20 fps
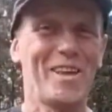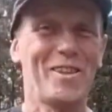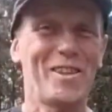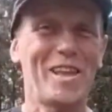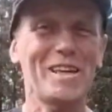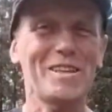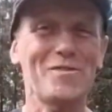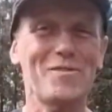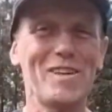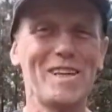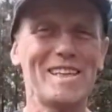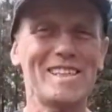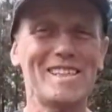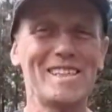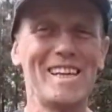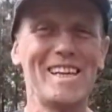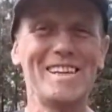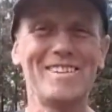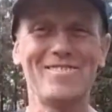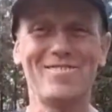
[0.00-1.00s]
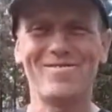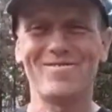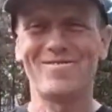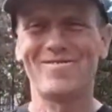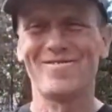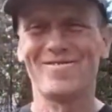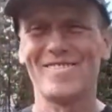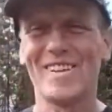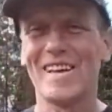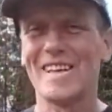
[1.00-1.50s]
Thanks for listening.
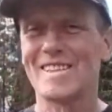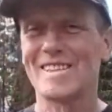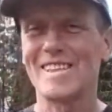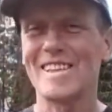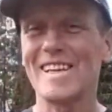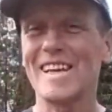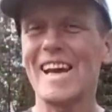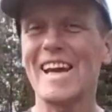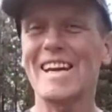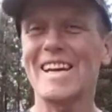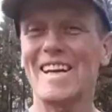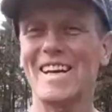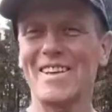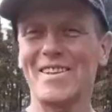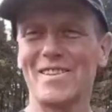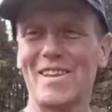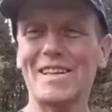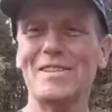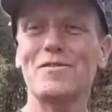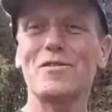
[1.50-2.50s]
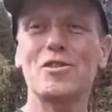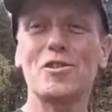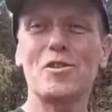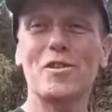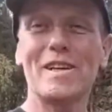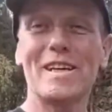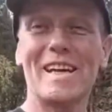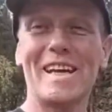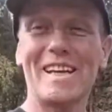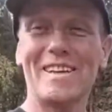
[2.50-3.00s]
See you later. Thanks for
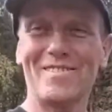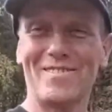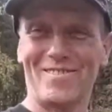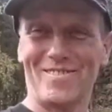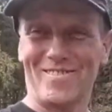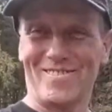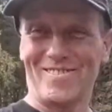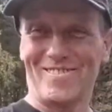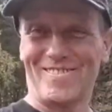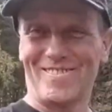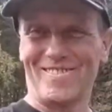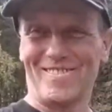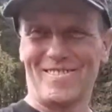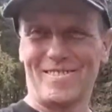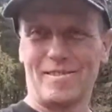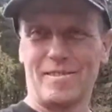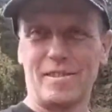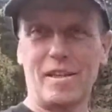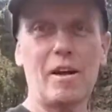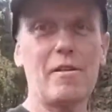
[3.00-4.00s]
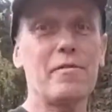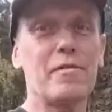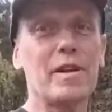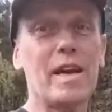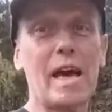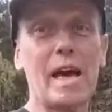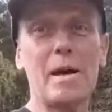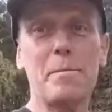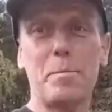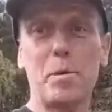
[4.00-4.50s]
joining. Don't
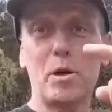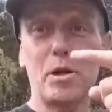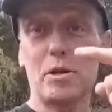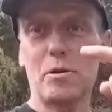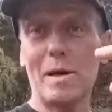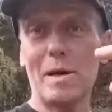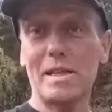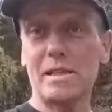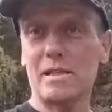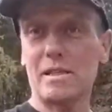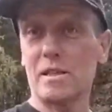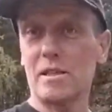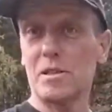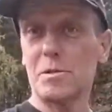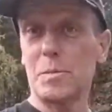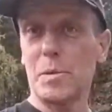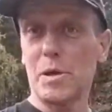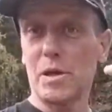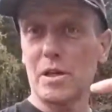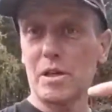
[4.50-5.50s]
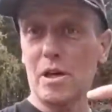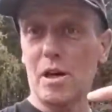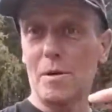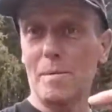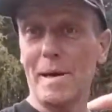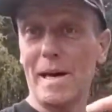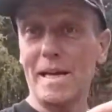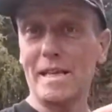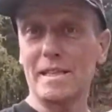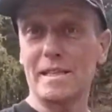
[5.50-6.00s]
forget, put your questions, put your
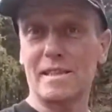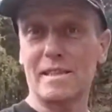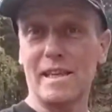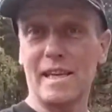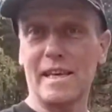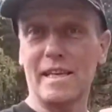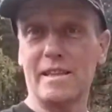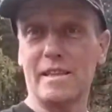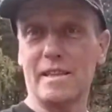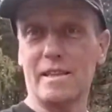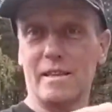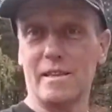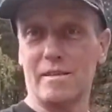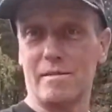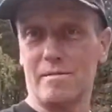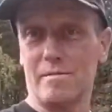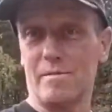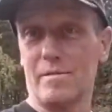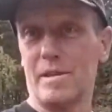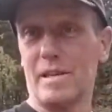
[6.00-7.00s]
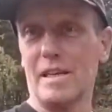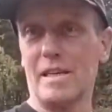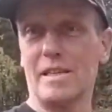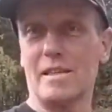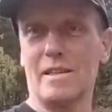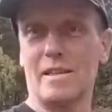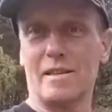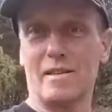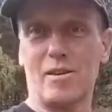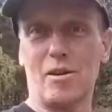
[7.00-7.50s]
comments in the
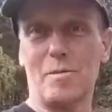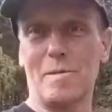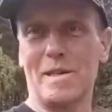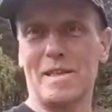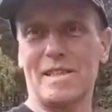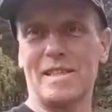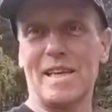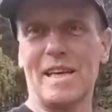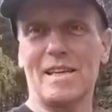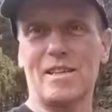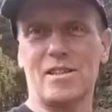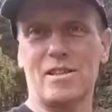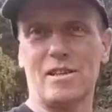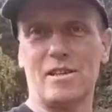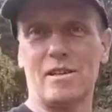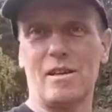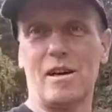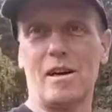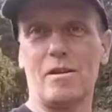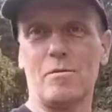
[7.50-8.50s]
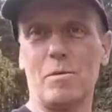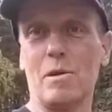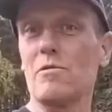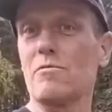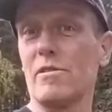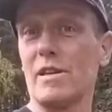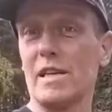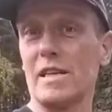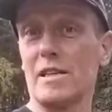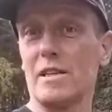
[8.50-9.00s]
comment section. I will
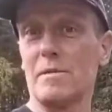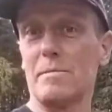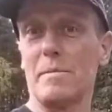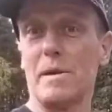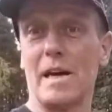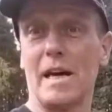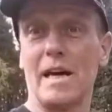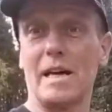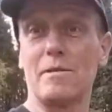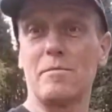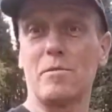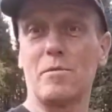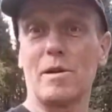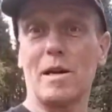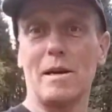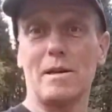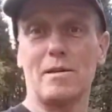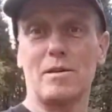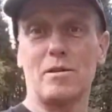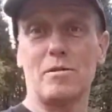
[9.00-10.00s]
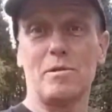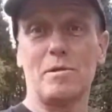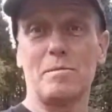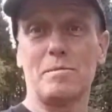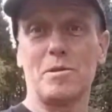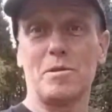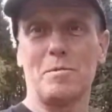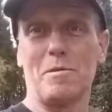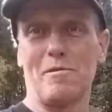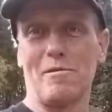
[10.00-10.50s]
read them and we'll get to
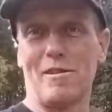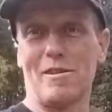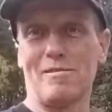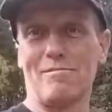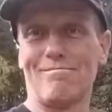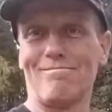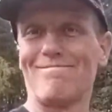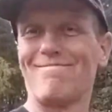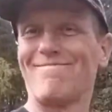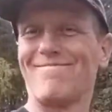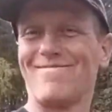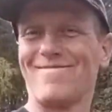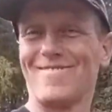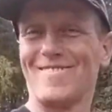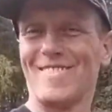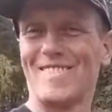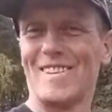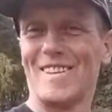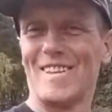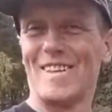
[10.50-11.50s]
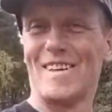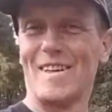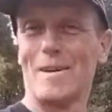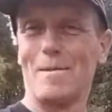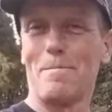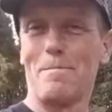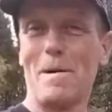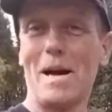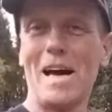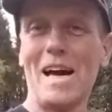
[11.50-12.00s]
them tomorrow.
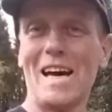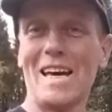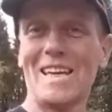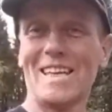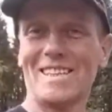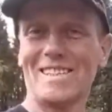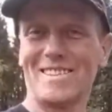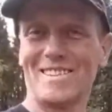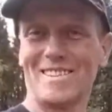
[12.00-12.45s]
Bye.